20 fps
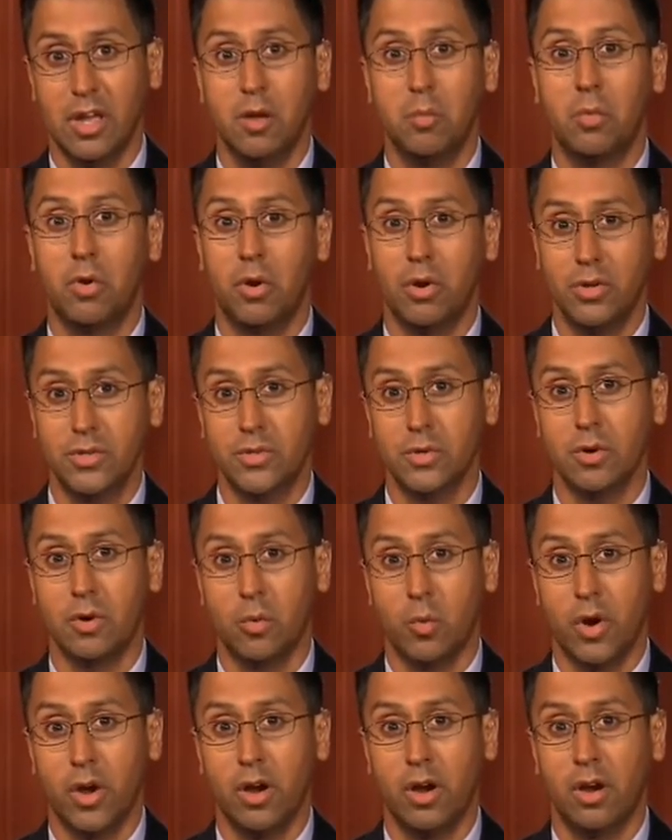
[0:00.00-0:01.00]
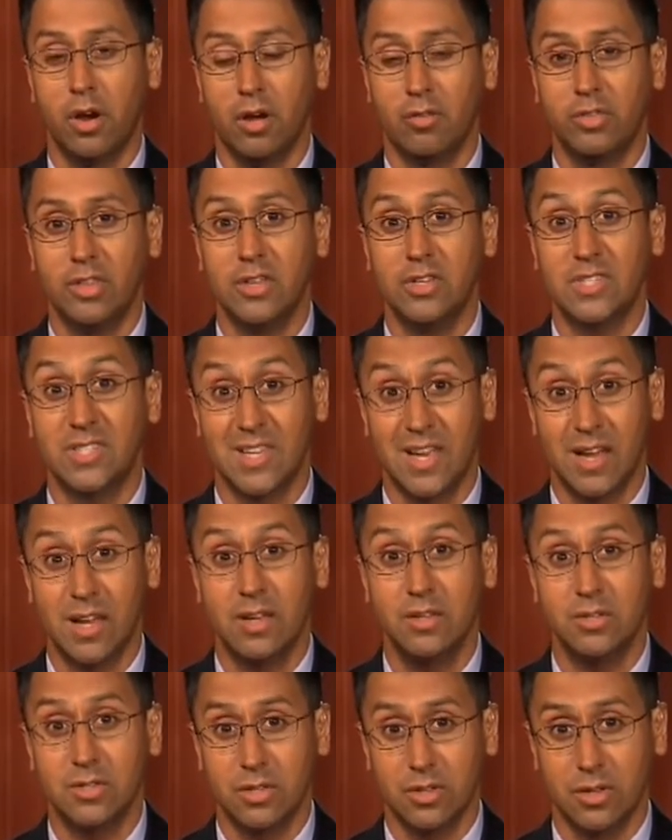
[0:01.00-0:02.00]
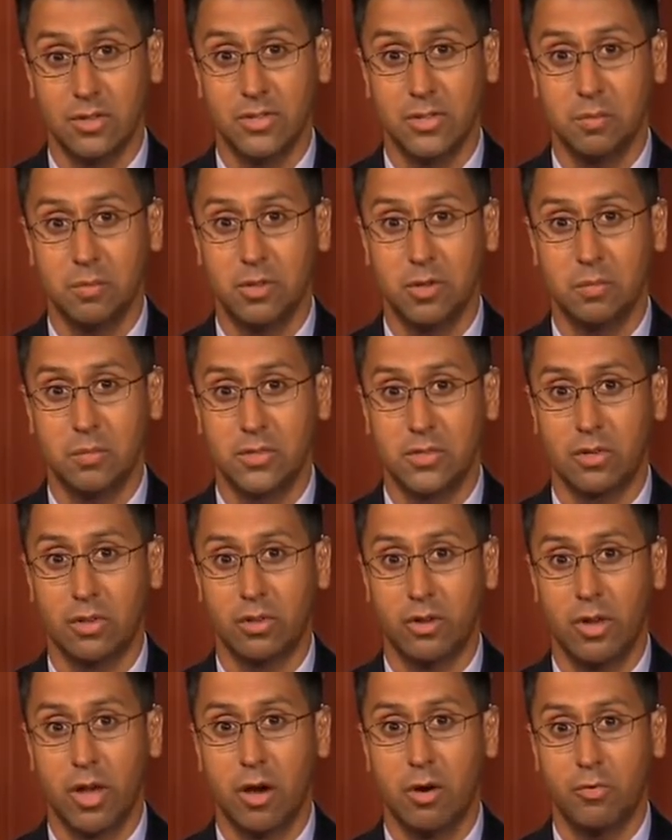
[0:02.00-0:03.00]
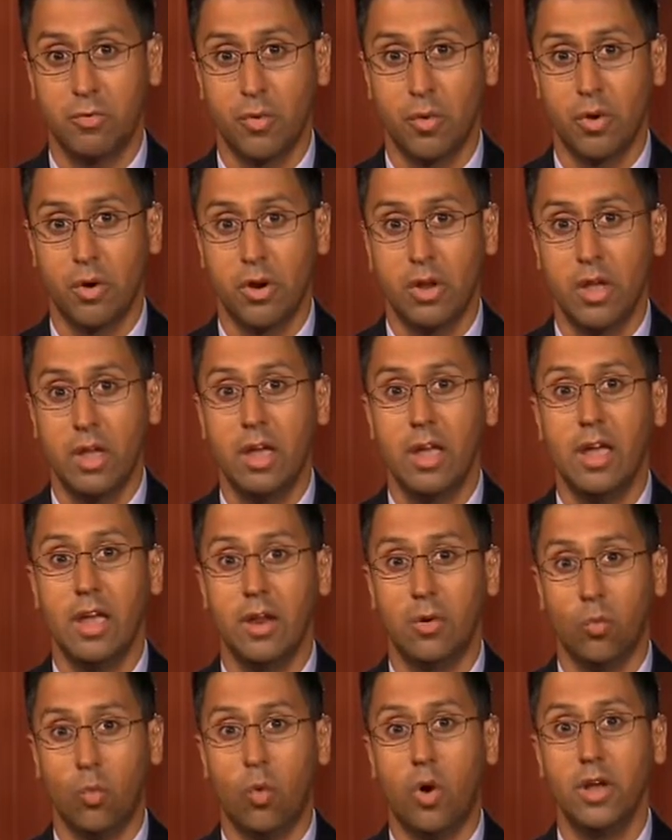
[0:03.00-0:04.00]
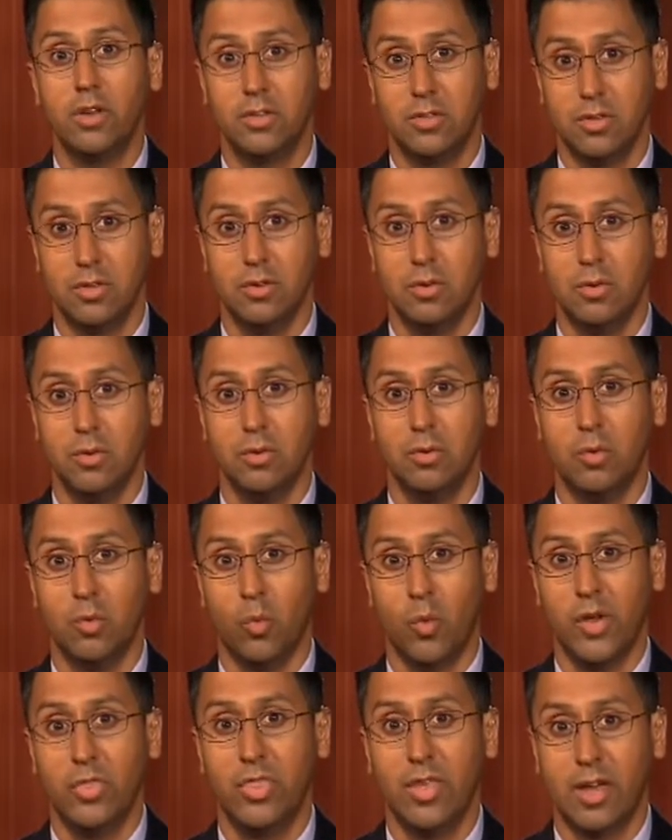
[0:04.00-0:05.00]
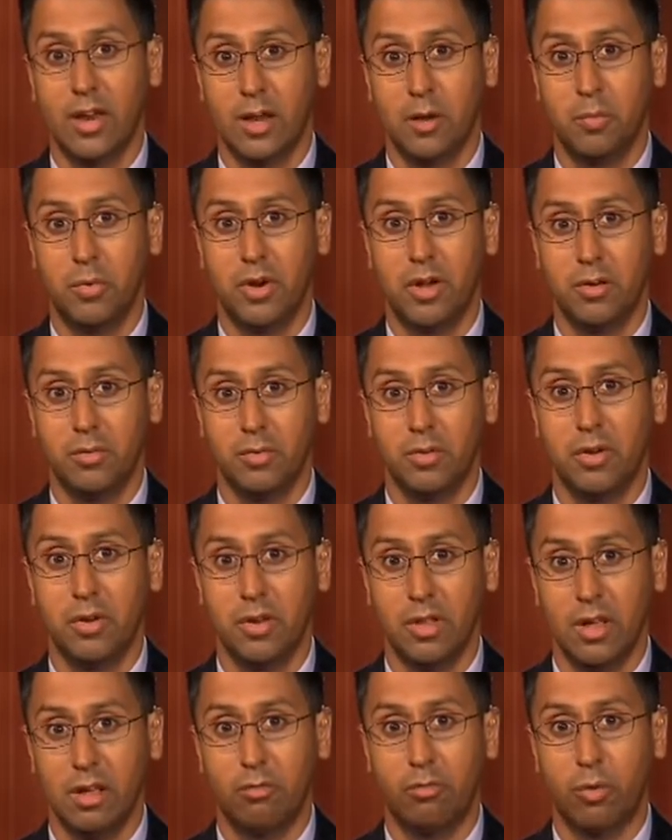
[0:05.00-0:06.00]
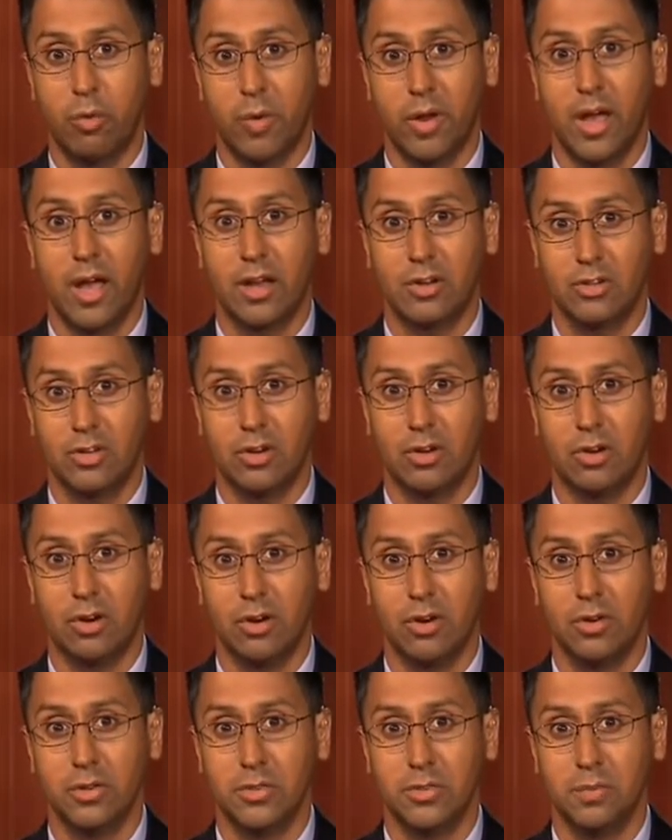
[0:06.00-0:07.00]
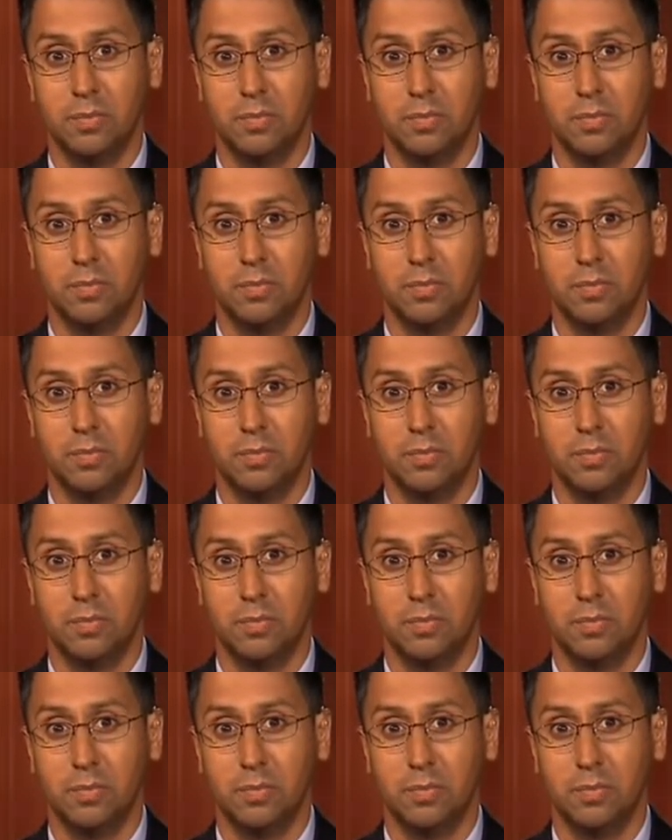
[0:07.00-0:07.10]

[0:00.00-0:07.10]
but also aware of the signs and the symptoms to look out for and what to do with that epinephrine if a reaction occurs.